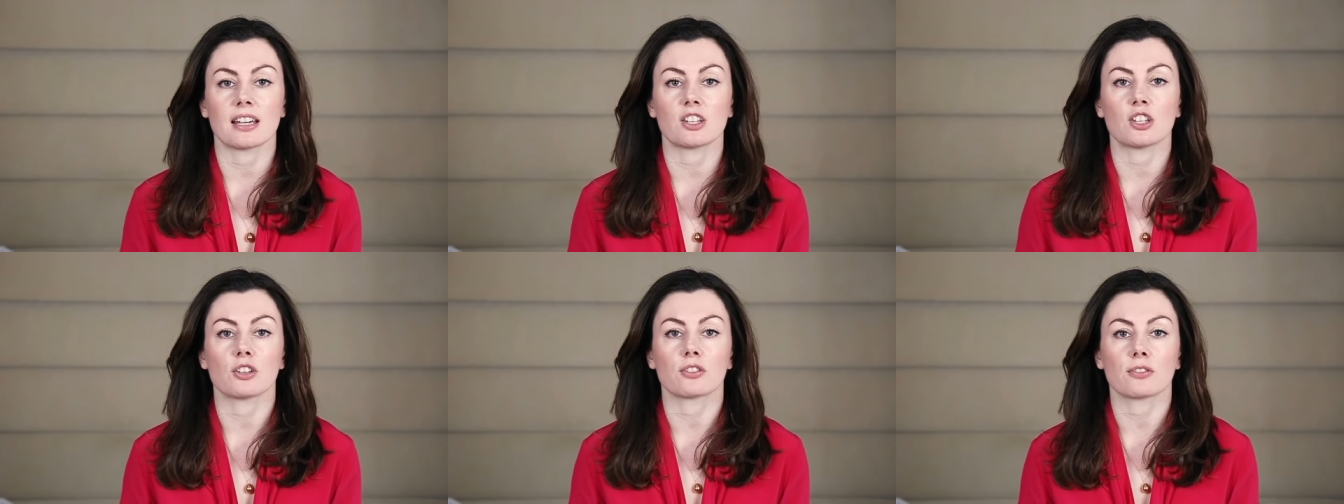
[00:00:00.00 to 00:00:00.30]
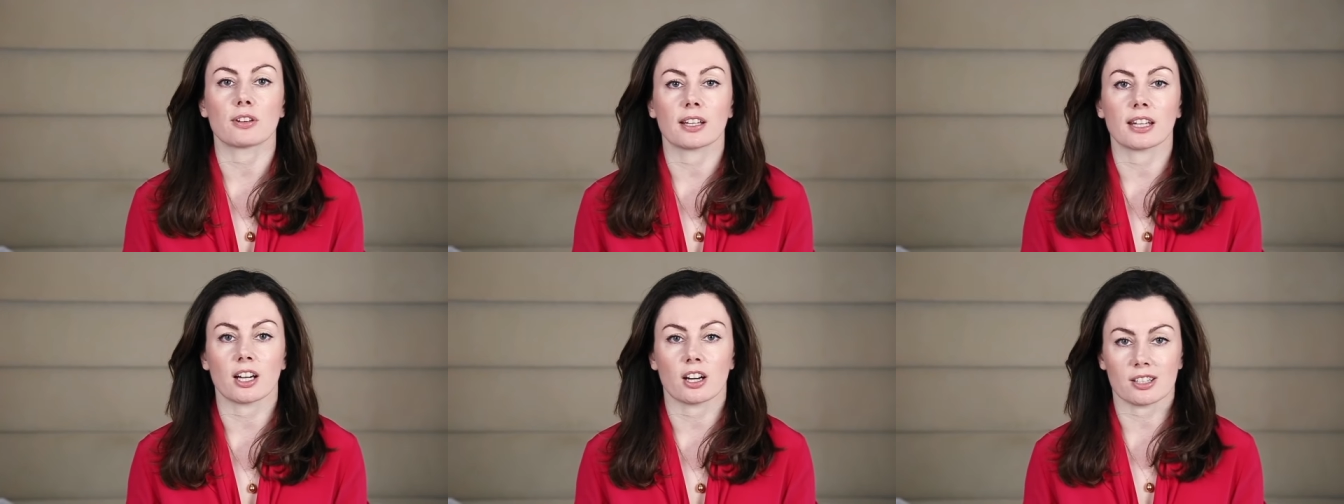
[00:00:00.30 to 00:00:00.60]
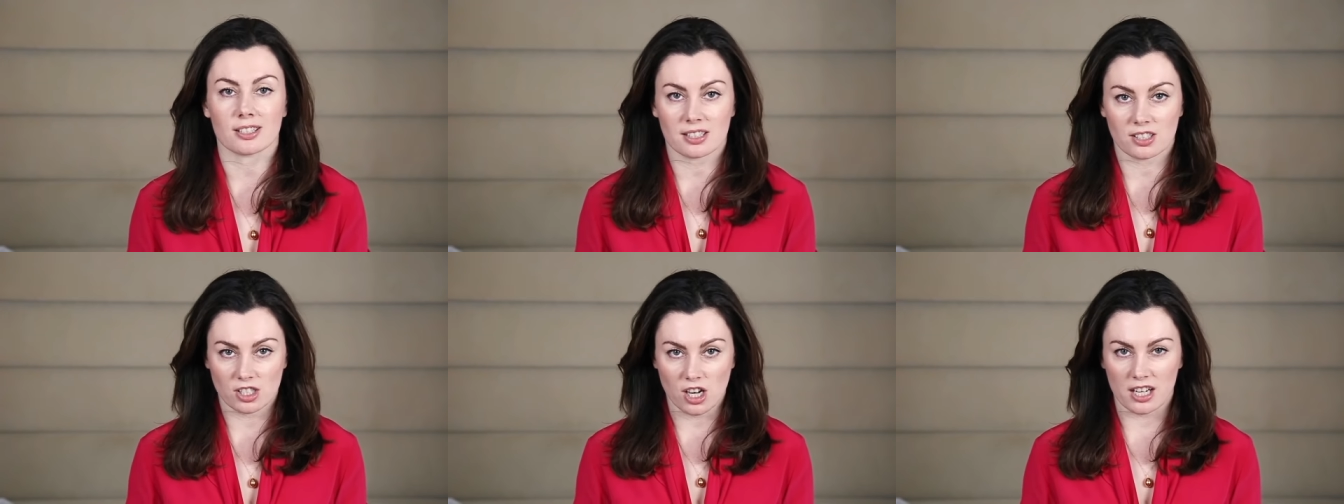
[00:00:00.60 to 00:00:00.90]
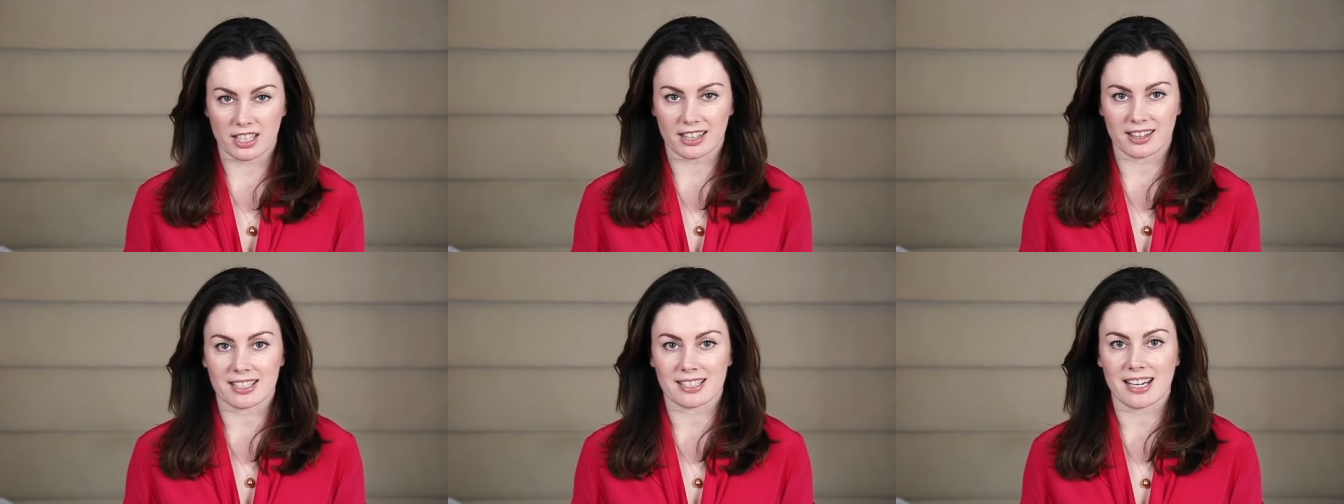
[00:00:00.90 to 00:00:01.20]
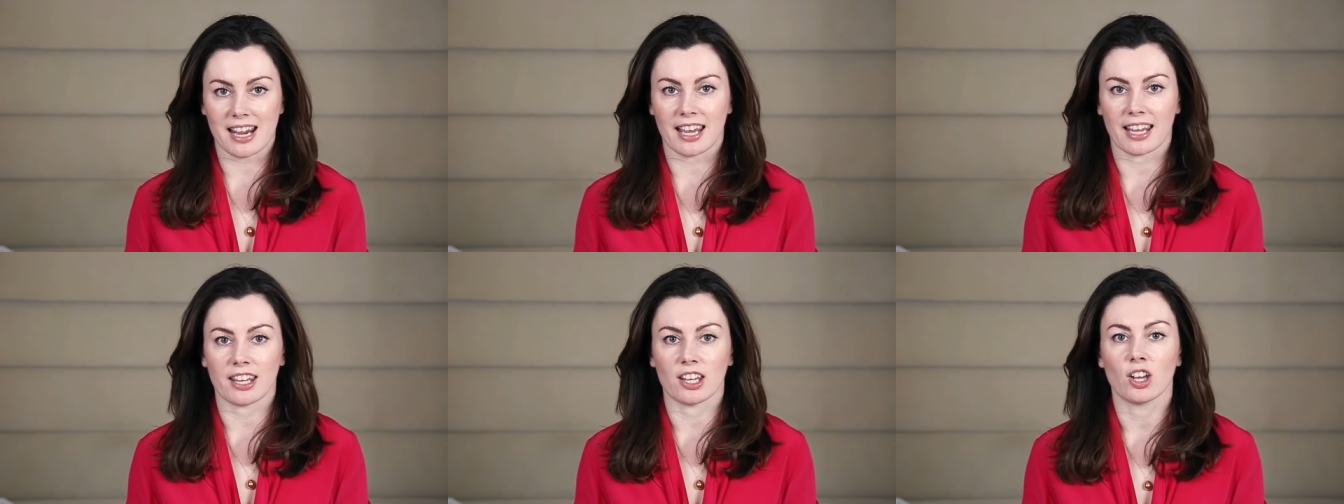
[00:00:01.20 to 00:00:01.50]
and you really are starting the
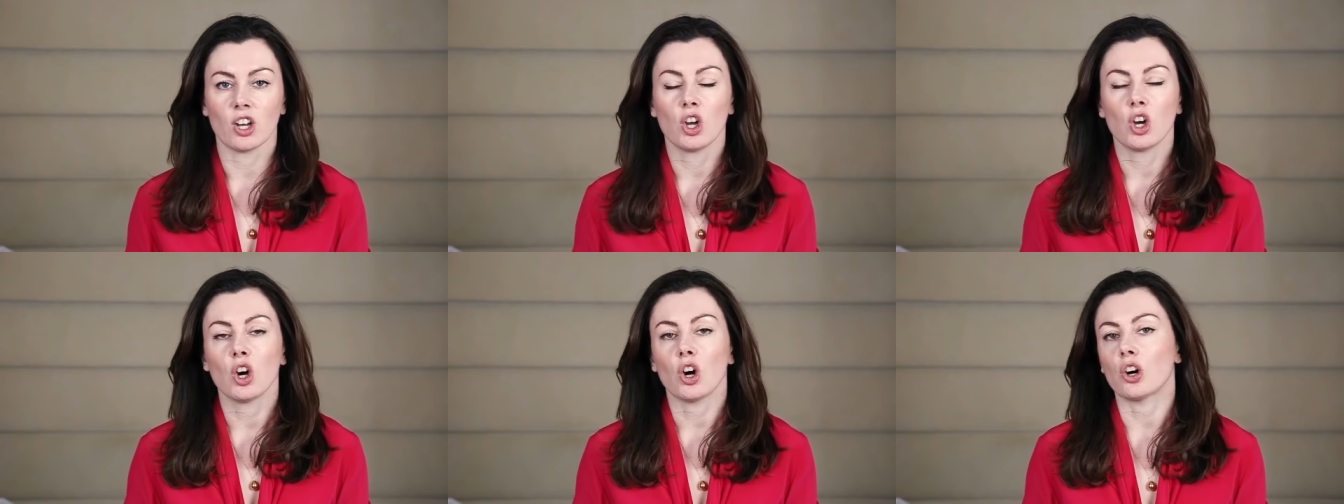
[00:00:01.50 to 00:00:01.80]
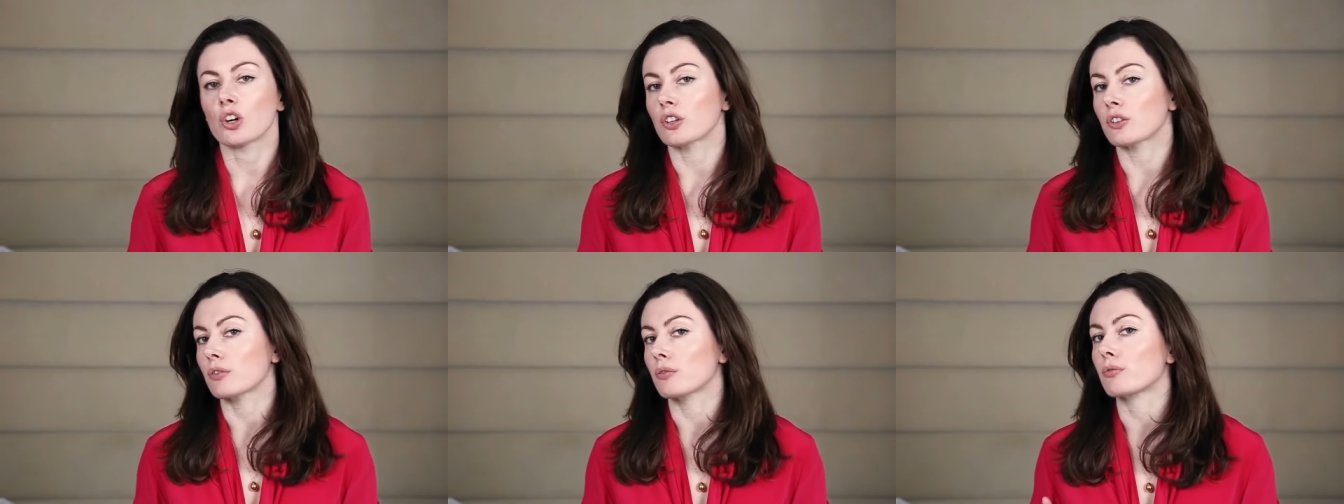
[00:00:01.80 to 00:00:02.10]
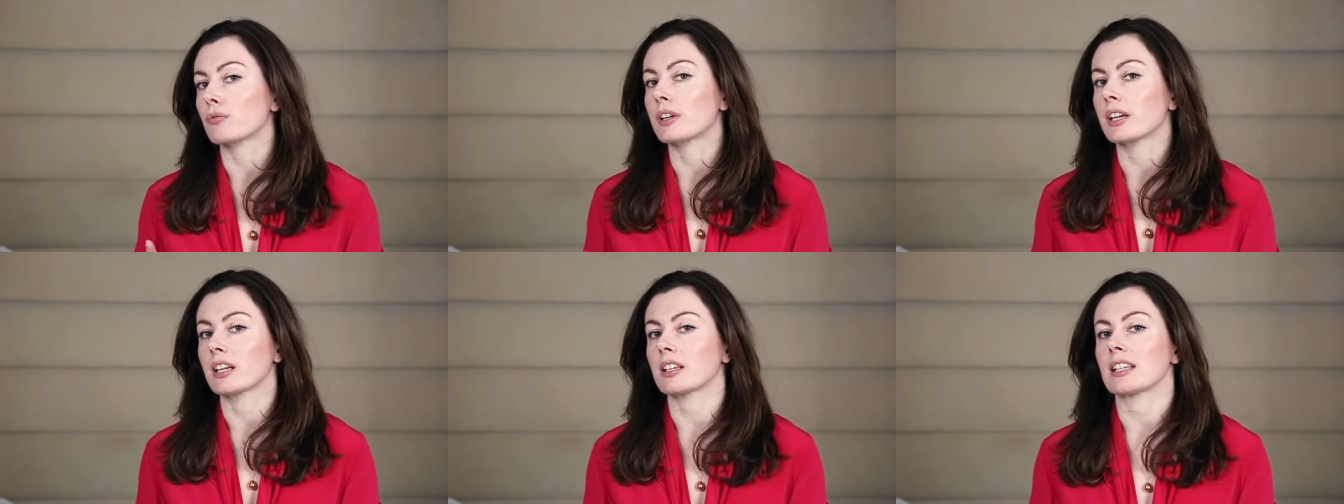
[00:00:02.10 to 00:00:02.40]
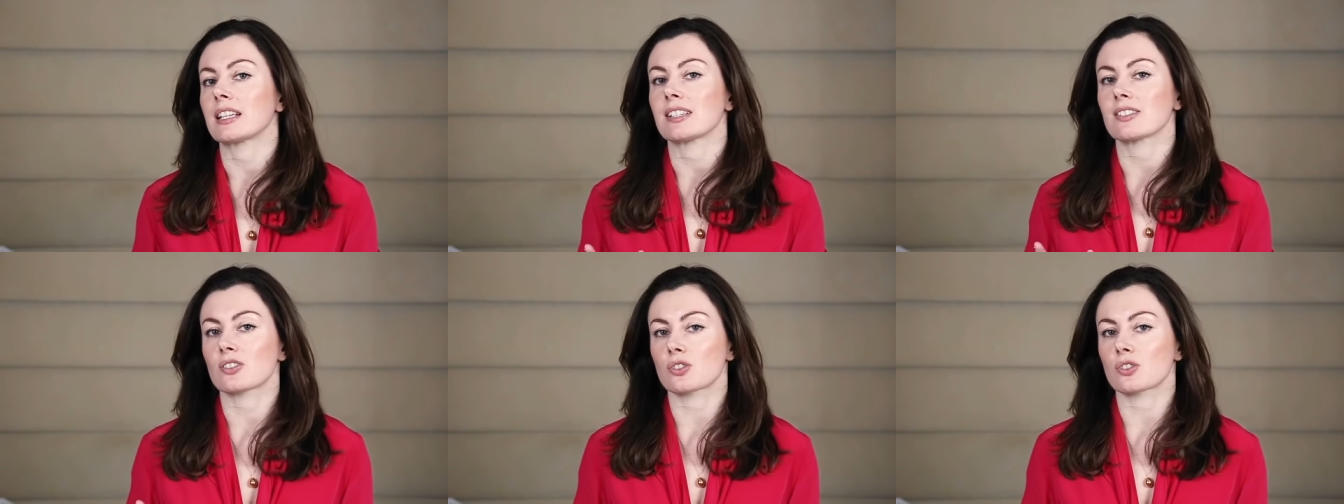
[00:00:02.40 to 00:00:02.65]
day on a really